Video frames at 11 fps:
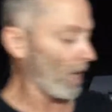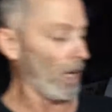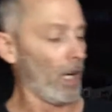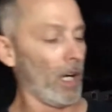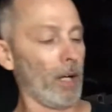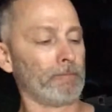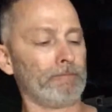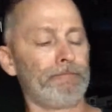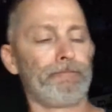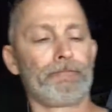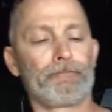Oh, man.
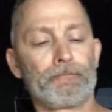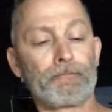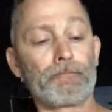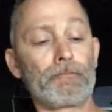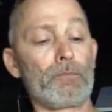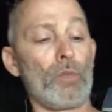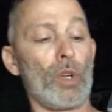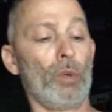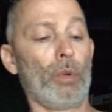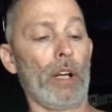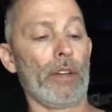
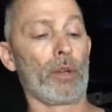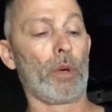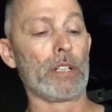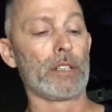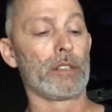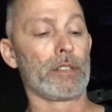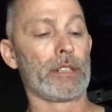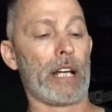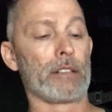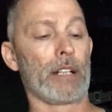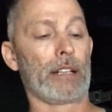What other questions?
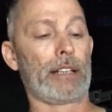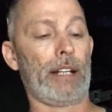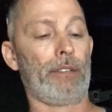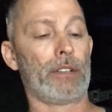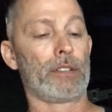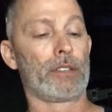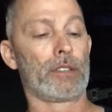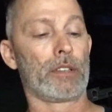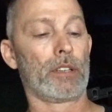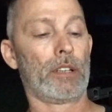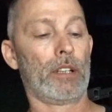Sounds like David
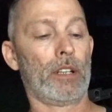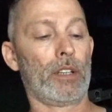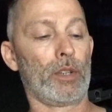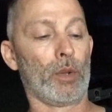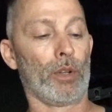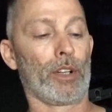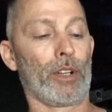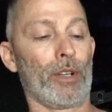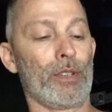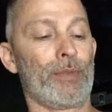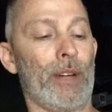is doing a
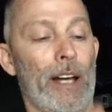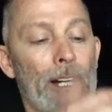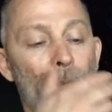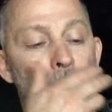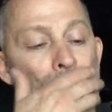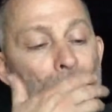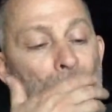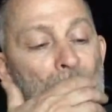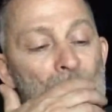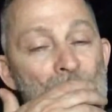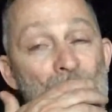goose fatty.
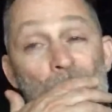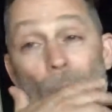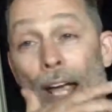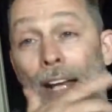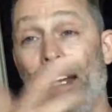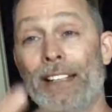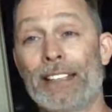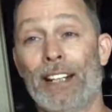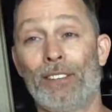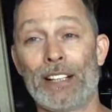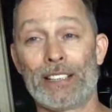Hey, that's
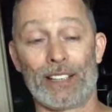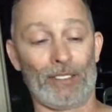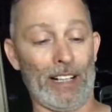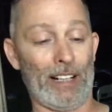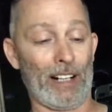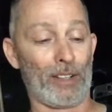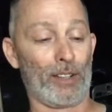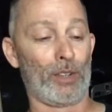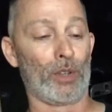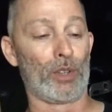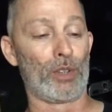interesting, right? I
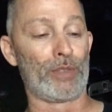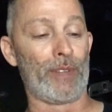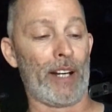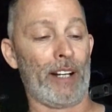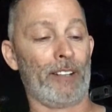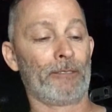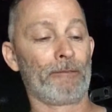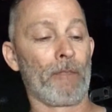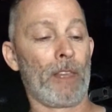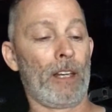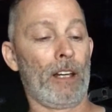could do a goose fatty.
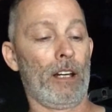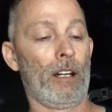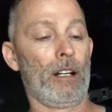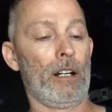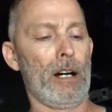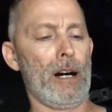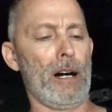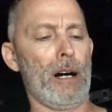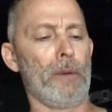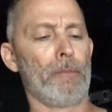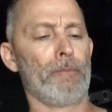
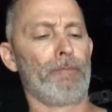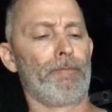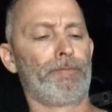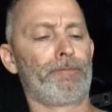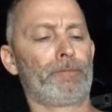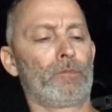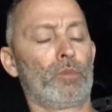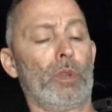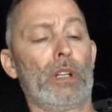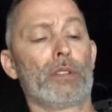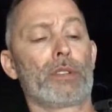What
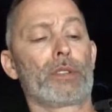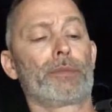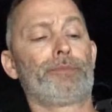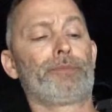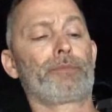else?